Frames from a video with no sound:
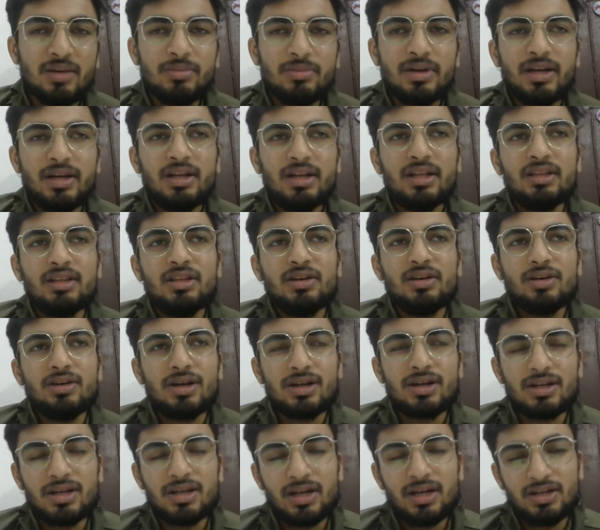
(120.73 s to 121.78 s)
right, in your
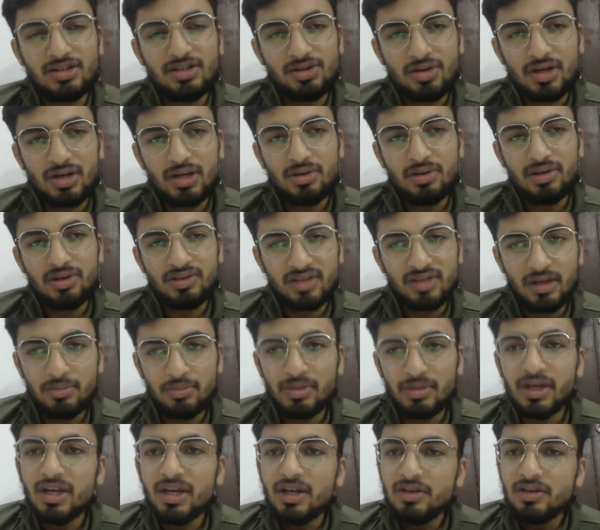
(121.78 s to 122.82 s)
Azure cloud exam.
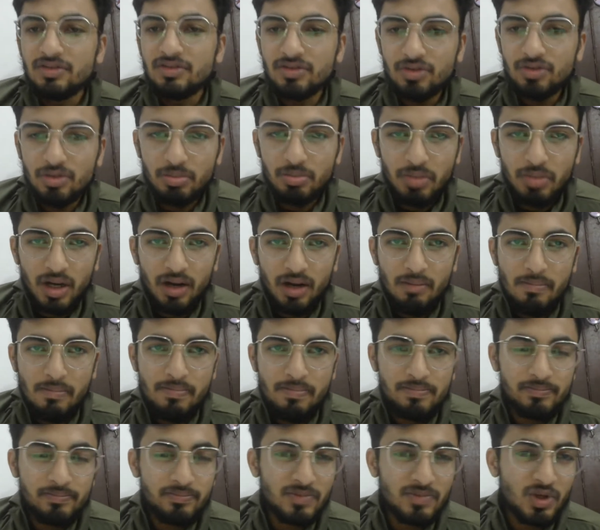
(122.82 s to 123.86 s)
So
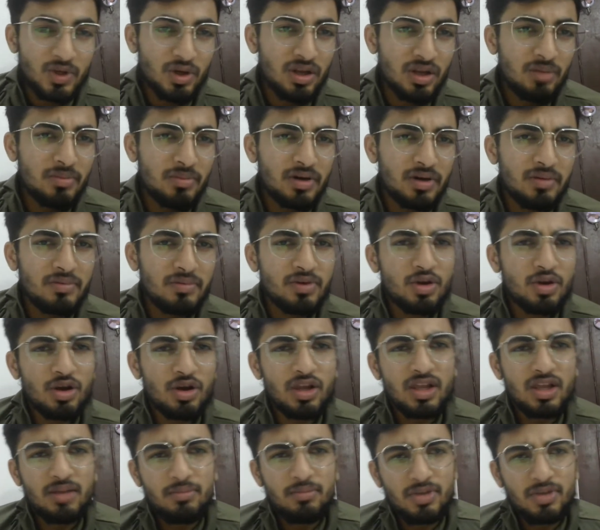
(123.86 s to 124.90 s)
talking
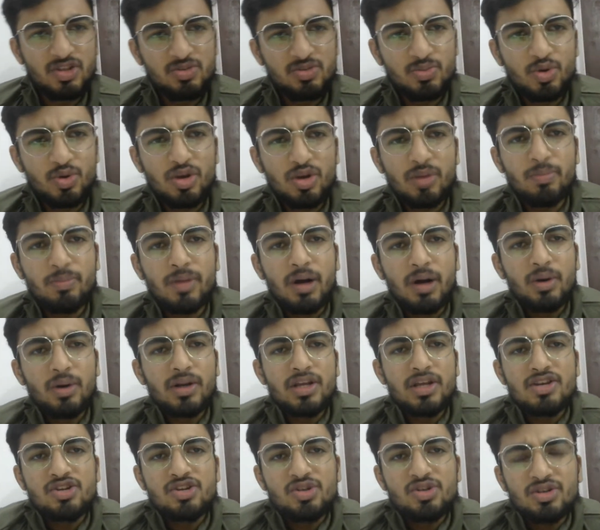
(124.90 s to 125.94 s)
much more about
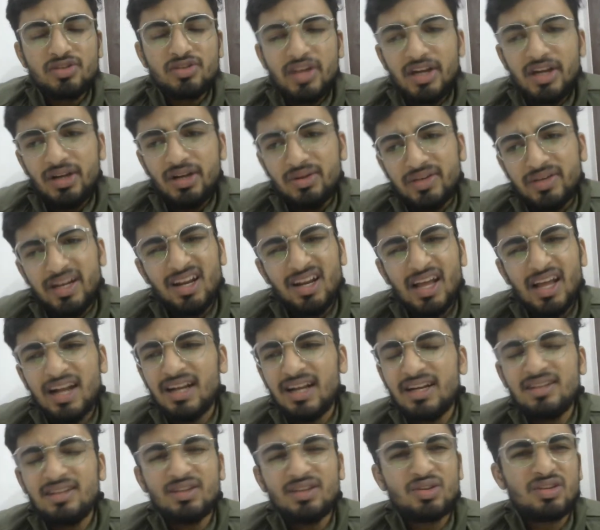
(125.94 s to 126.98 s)
Azure site to site, I'll
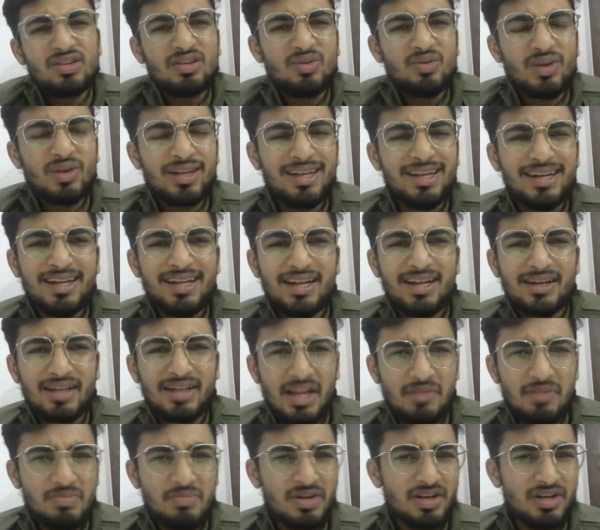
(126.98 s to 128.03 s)
just quickly take
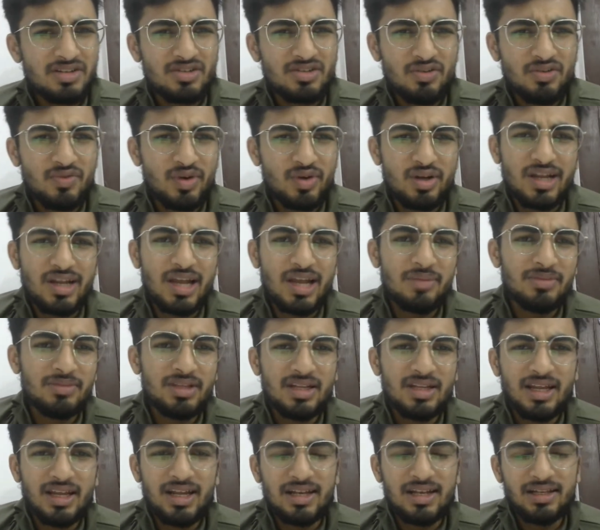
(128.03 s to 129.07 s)
10 minutes of your time,
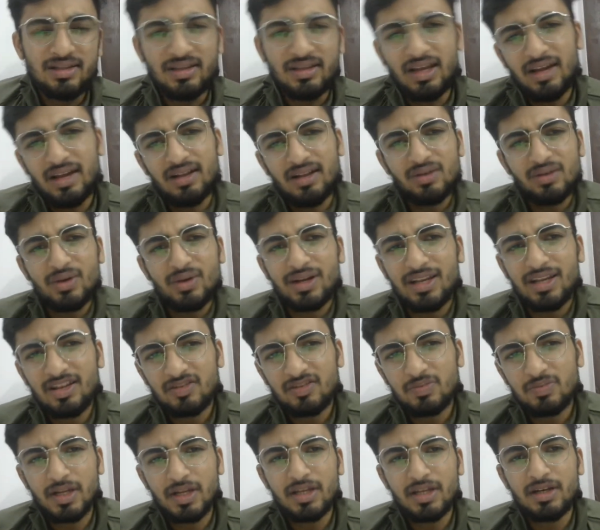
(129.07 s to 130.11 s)
then I'll quickly
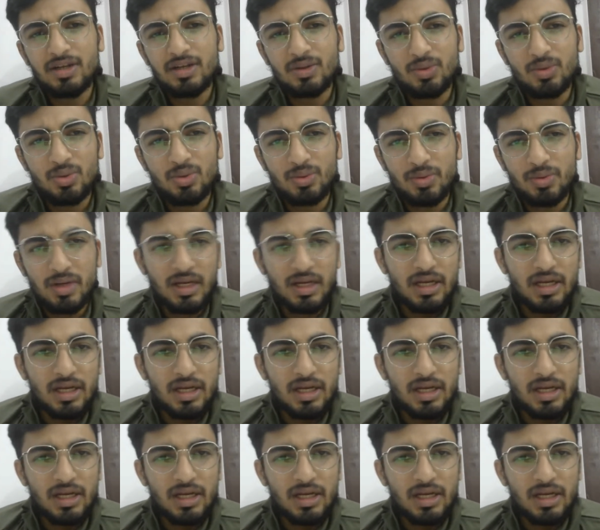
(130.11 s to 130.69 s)
explain to